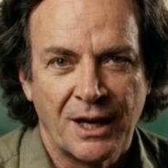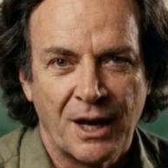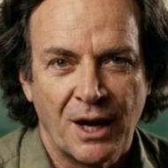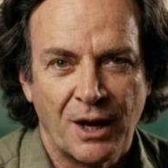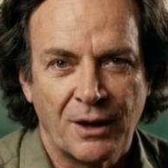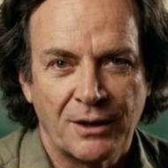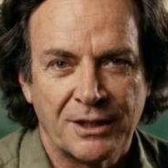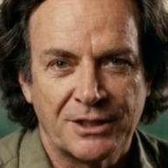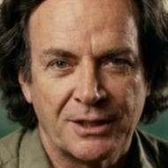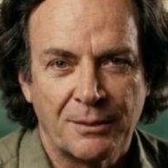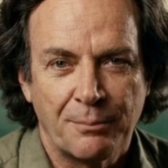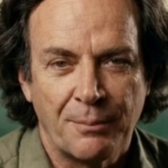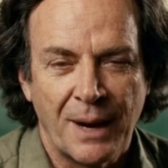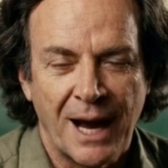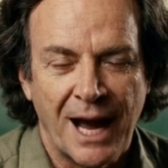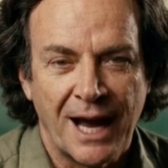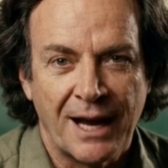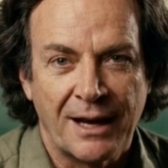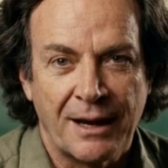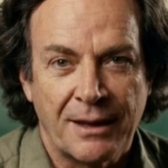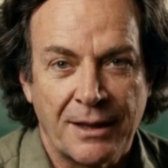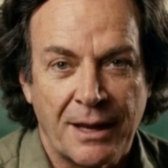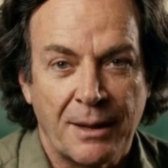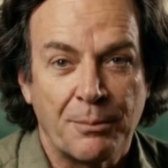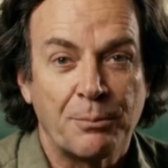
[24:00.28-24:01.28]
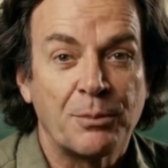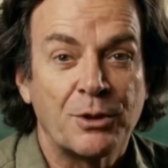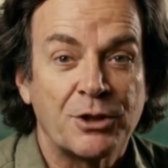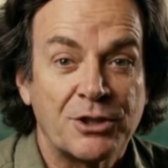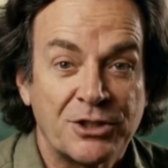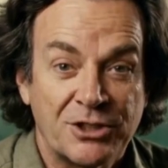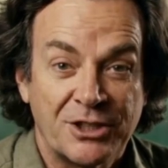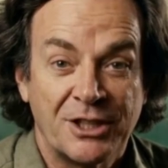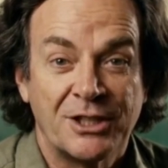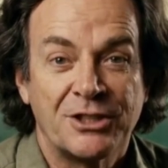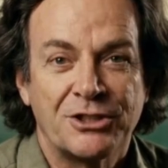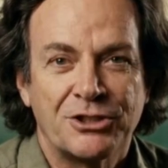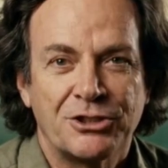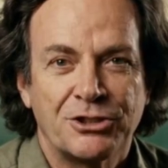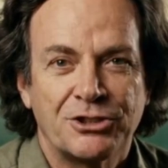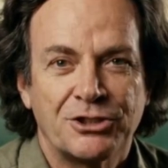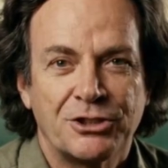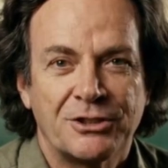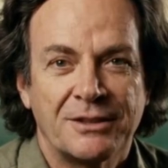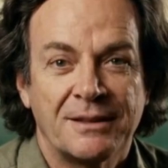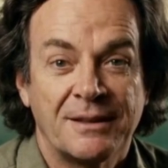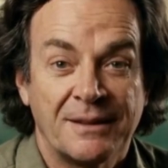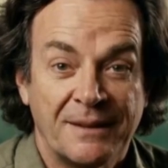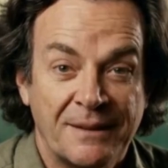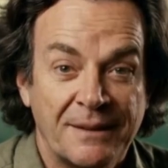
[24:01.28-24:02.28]
are is a pattern that
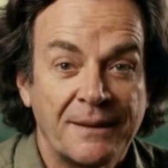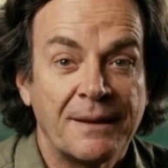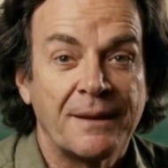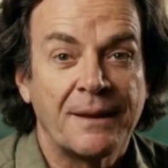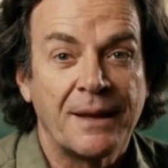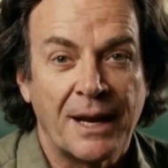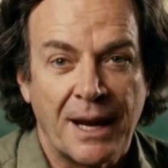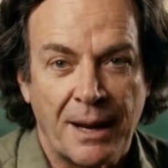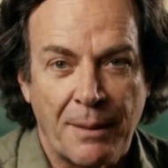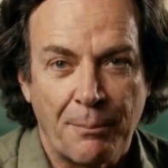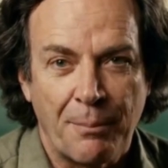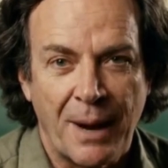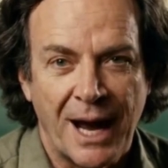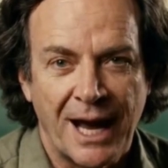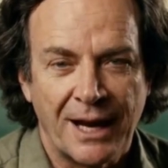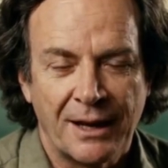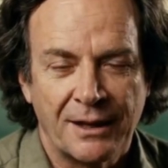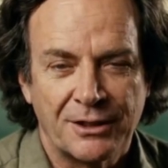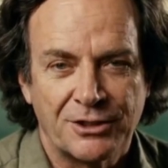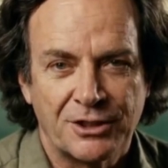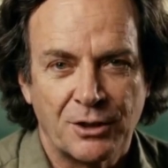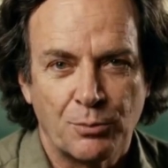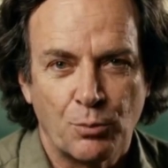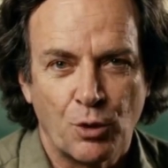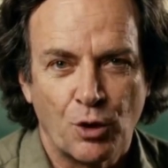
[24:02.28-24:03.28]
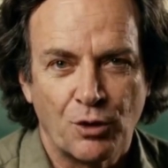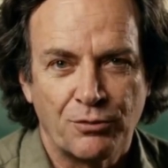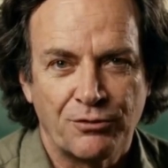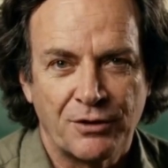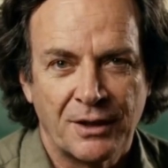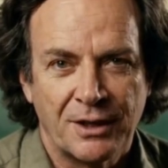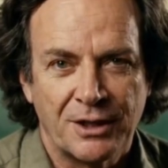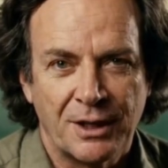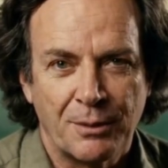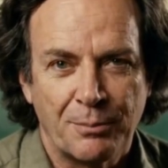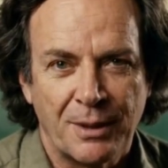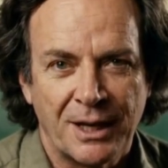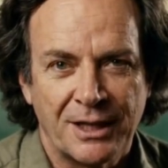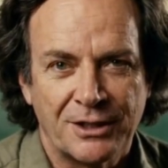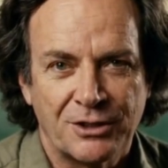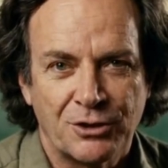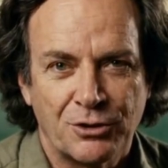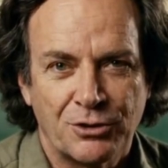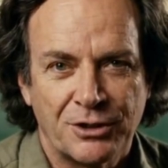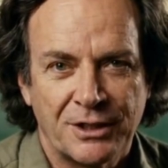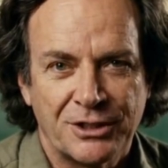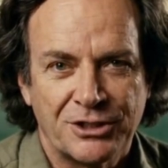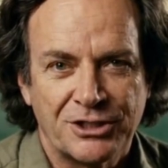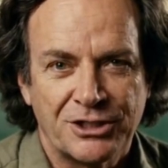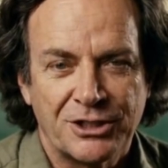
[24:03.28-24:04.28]
persists. And patterns are more fundamental
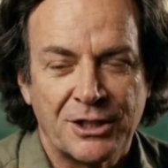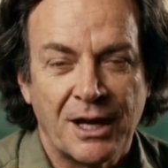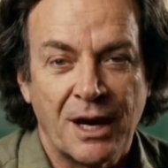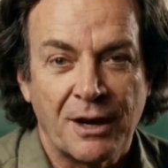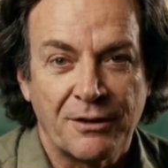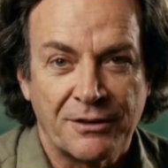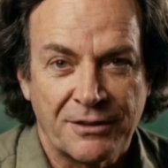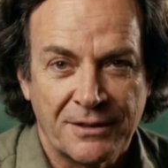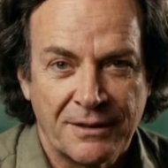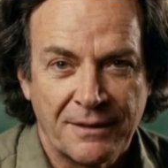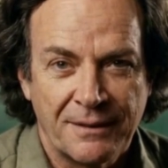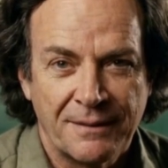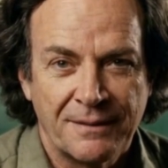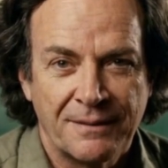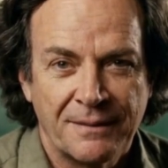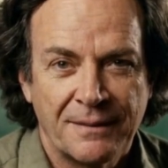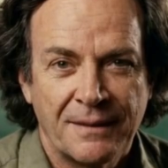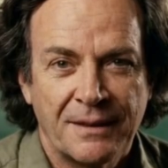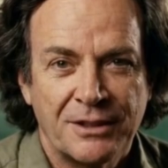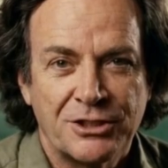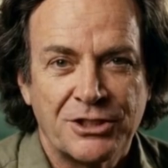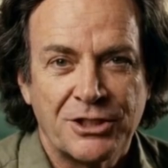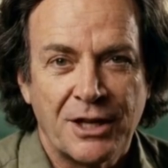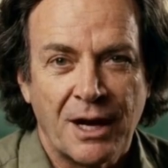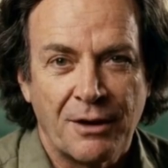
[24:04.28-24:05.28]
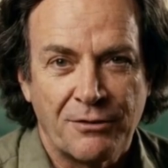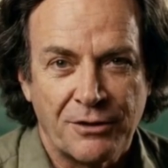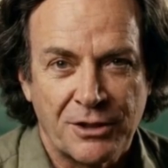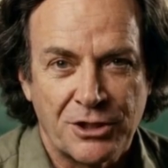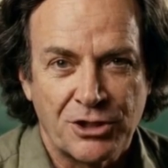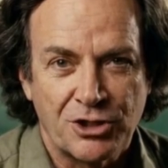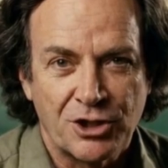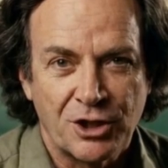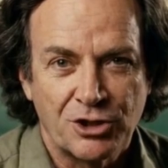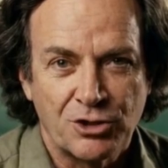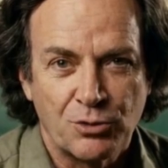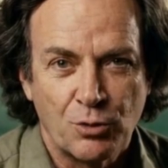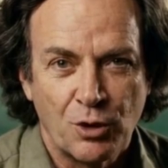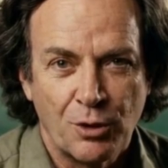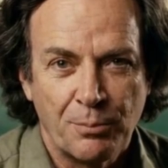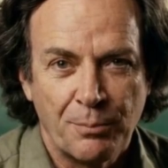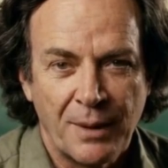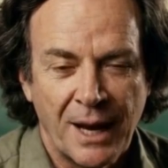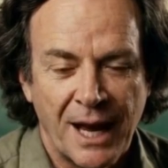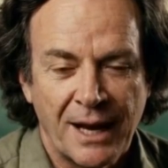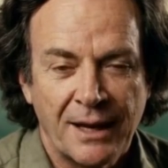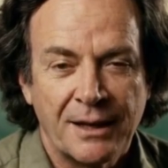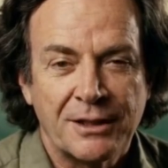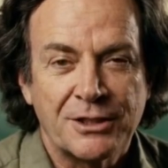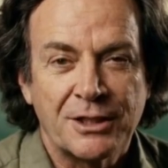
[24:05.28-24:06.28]
than stuff. Stuff is just what
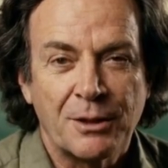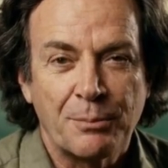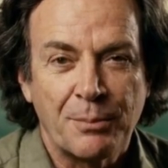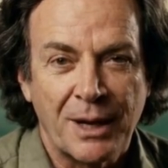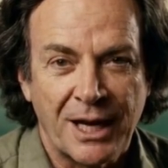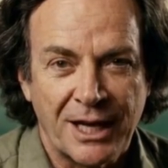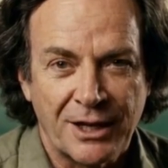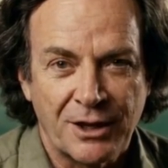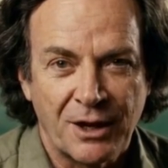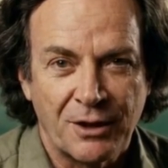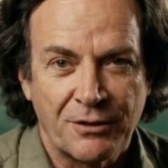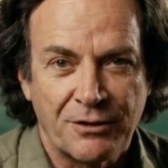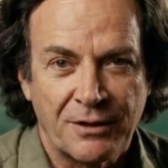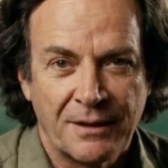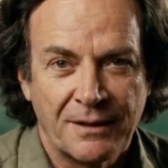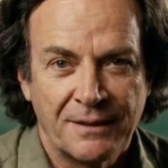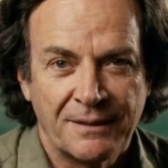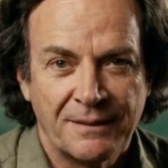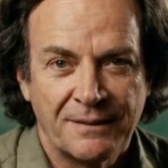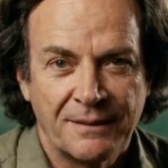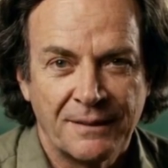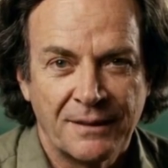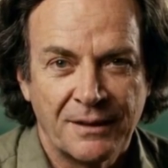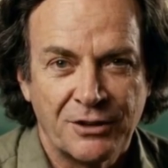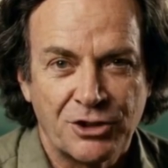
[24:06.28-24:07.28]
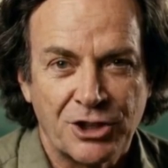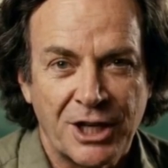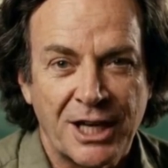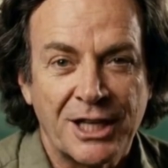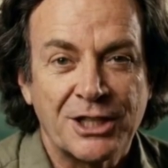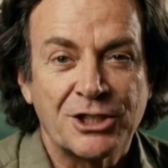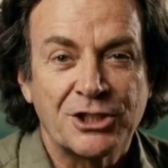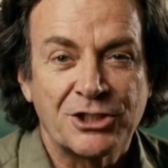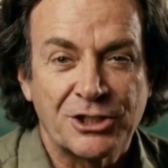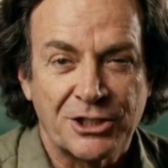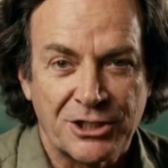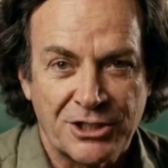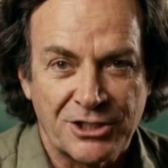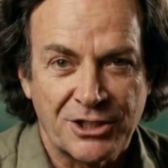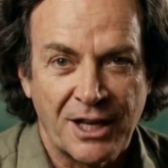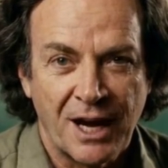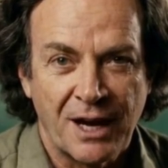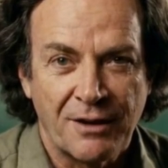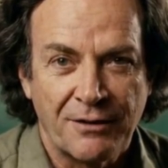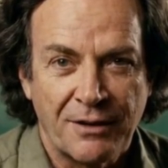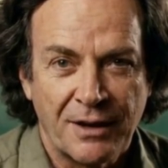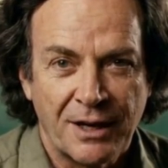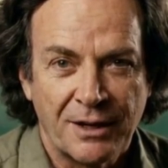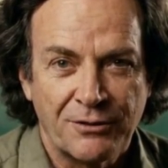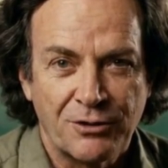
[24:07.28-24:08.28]
patterns are made of. Change the
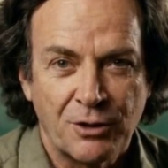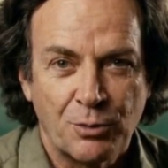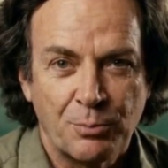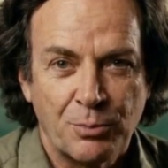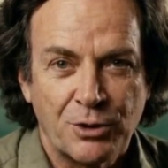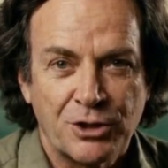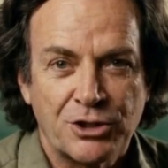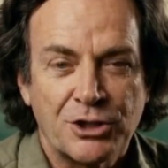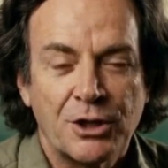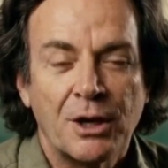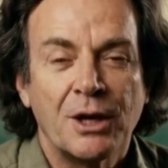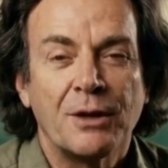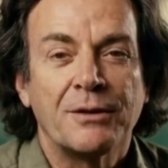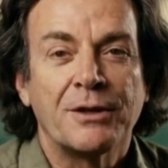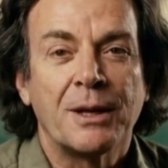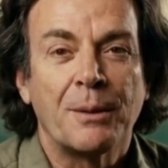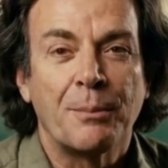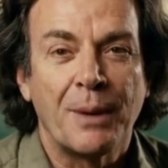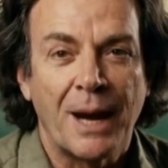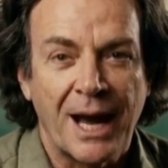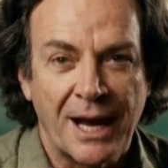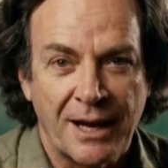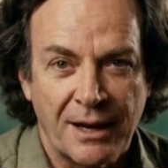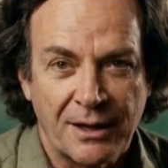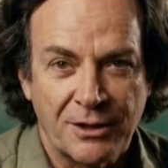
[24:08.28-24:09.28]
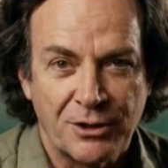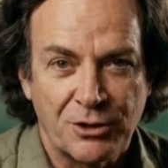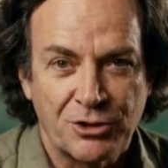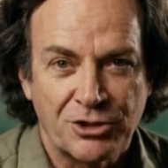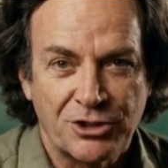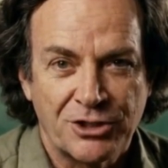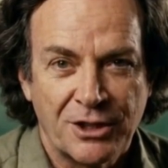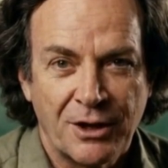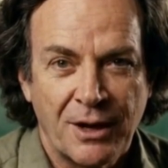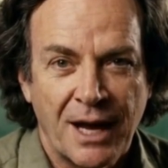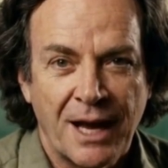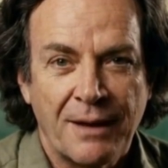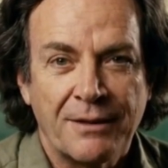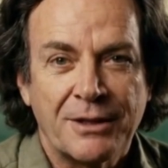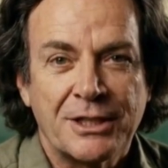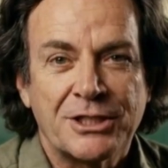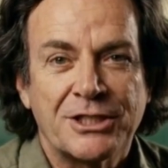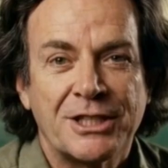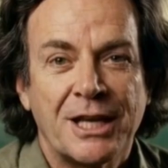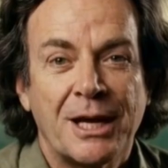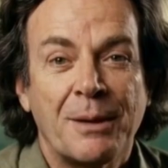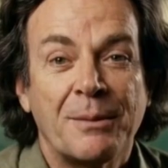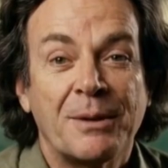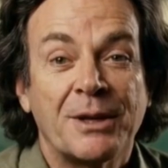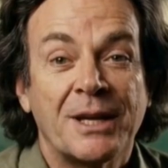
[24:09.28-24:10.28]
stuff, and if you preserve the pattern, you still have the
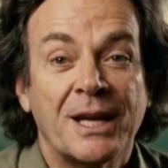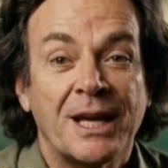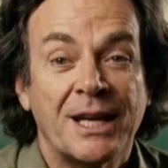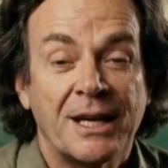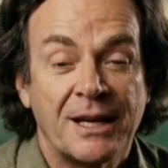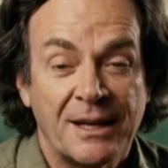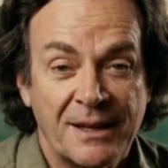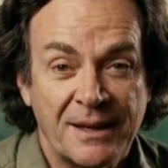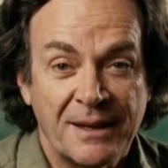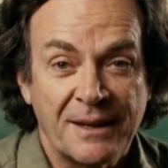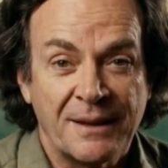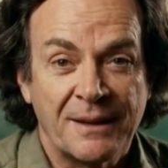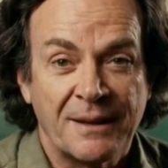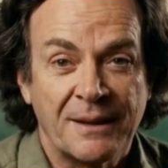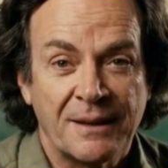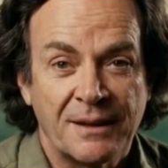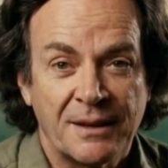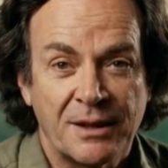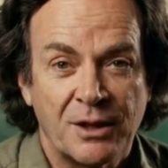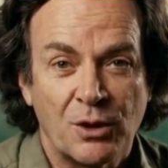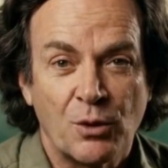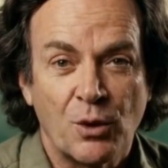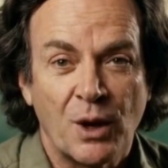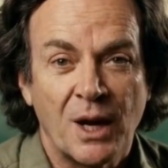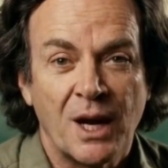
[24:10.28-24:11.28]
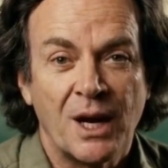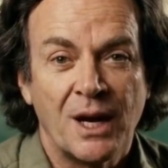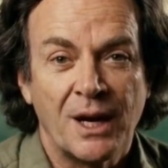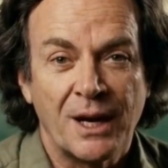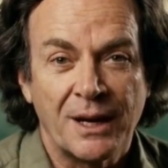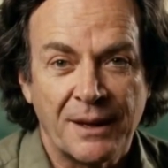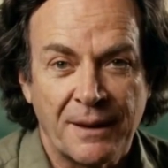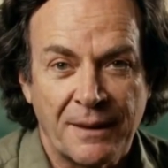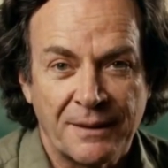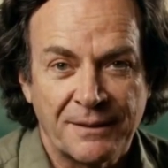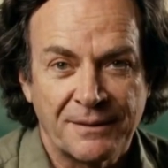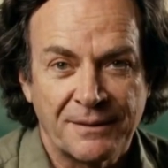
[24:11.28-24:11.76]
same thing. You are,